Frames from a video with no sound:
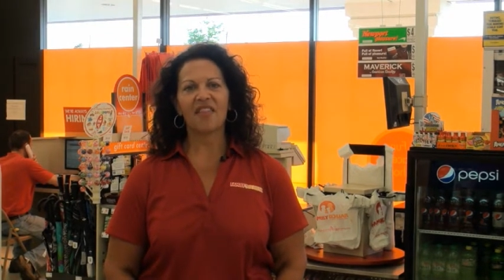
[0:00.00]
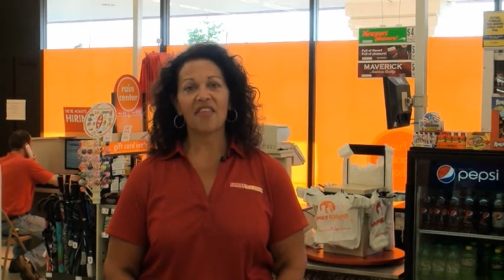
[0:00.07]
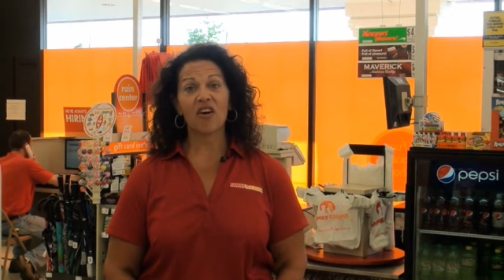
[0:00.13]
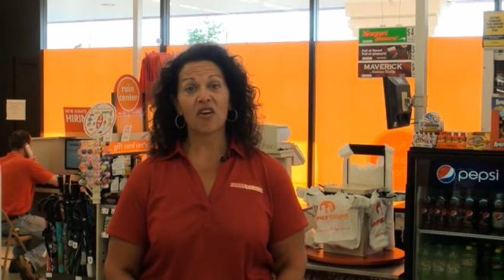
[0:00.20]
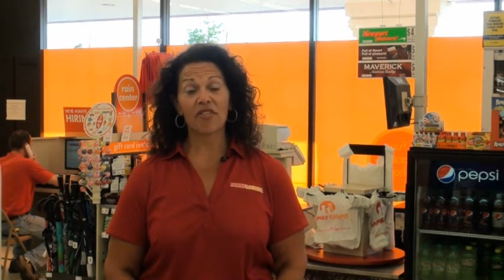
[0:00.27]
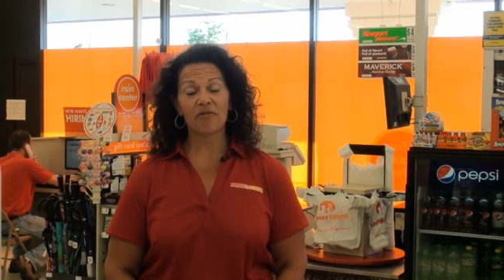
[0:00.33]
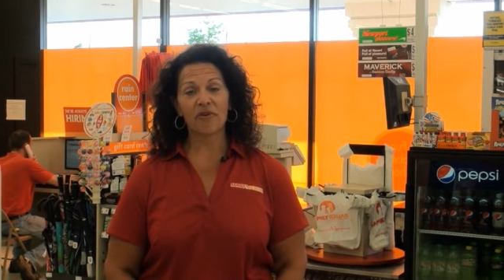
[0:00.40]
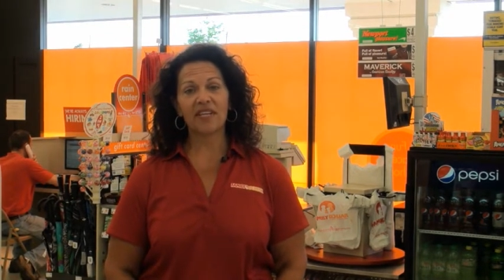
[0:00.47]
There
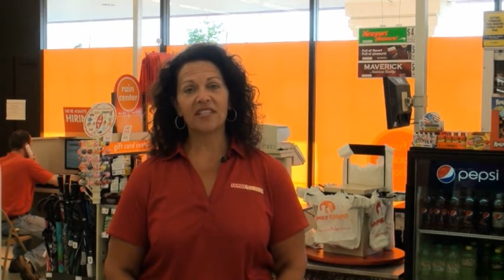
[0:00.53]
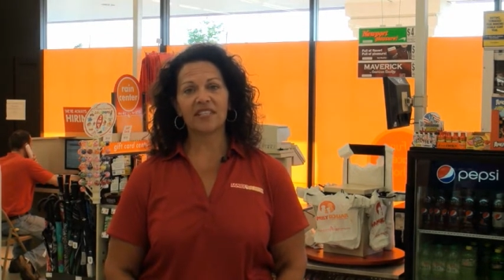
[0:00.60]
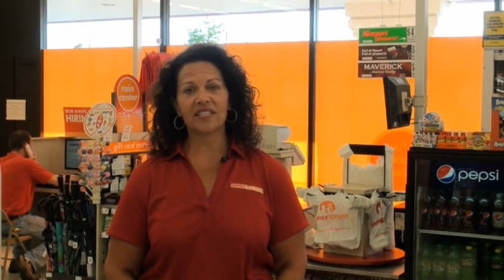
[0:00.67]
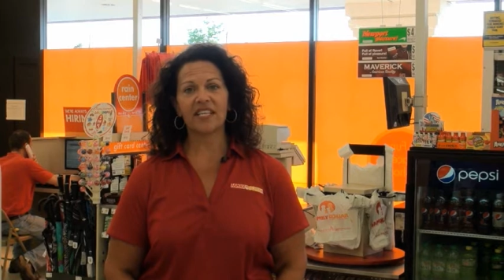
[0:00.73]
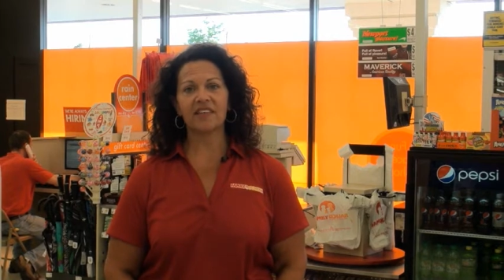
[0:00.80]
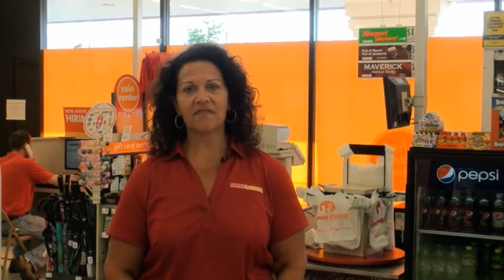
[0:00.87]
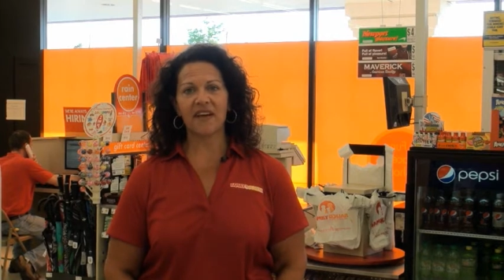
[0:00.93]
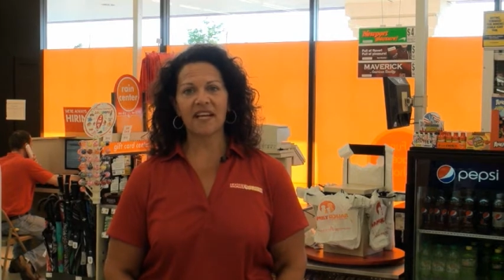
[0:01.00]
are 3
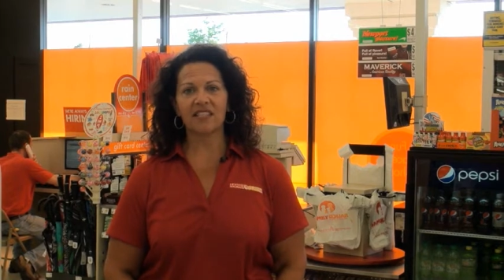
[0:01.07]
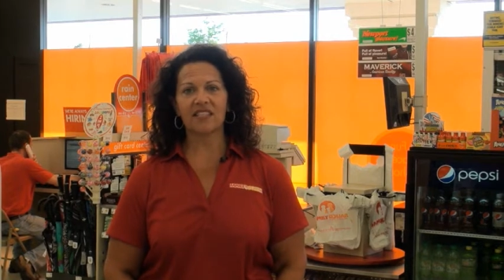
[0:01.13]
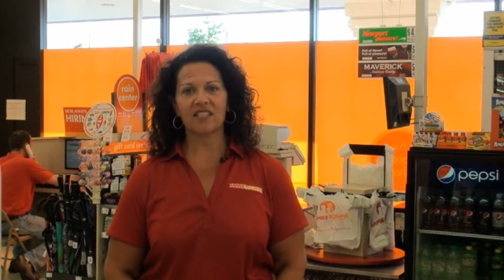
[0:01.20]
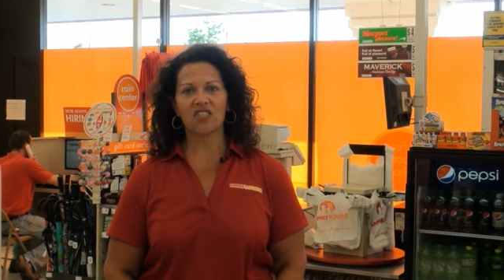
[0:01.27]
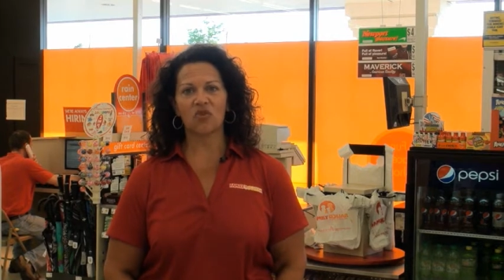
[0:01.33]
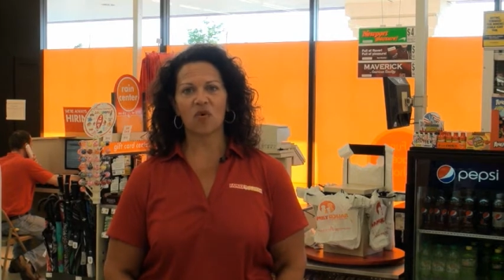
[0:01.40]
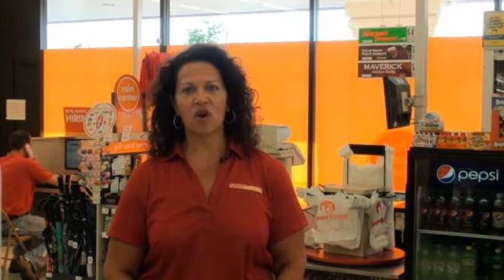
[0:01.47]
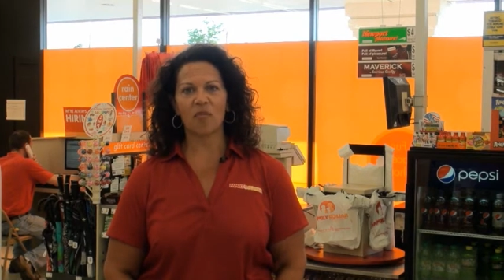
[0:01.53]
distinct
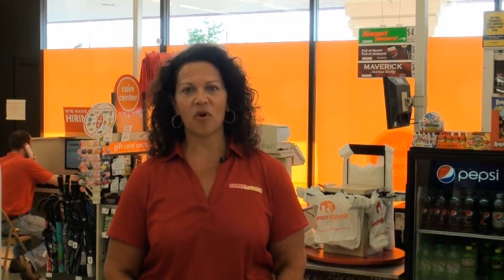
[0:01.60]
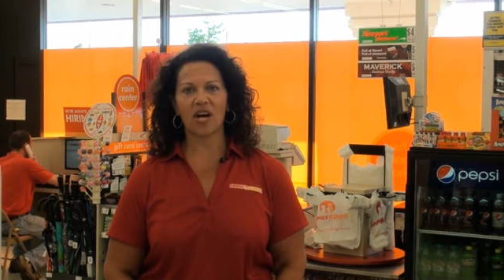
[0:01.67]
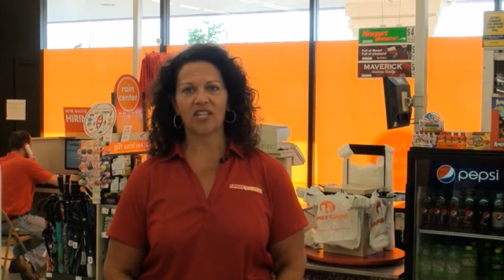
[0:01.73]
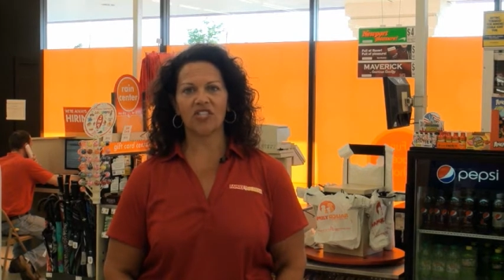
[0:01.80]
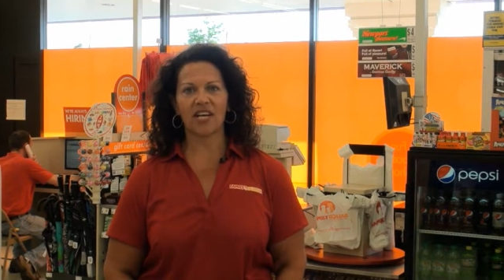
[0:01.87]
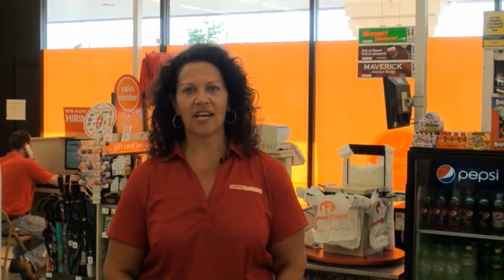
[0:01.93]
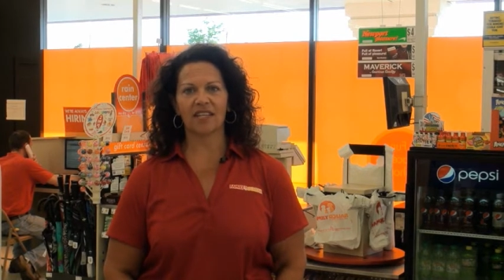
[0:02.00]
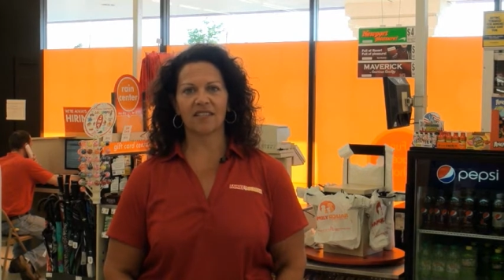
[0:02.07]
phases to our
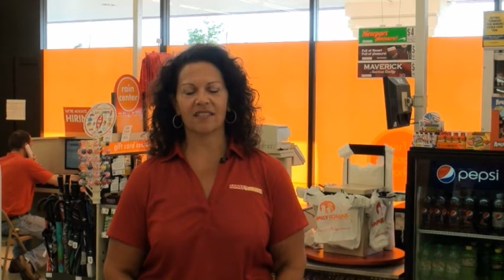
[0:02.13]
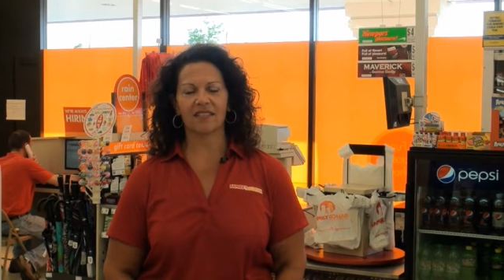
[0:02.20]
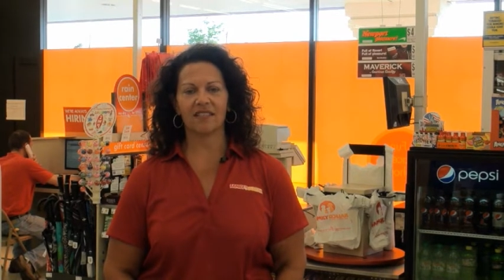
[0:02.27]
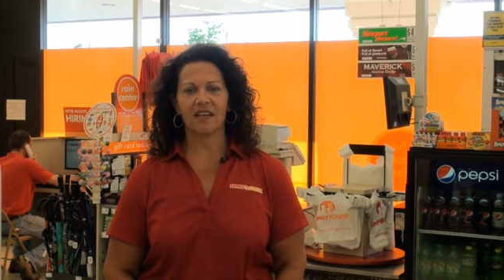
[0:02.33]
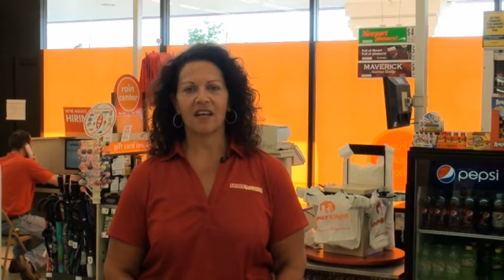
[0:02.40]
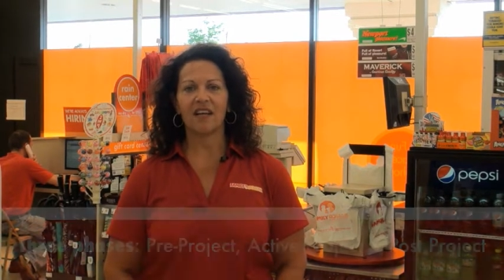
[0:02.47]
projects: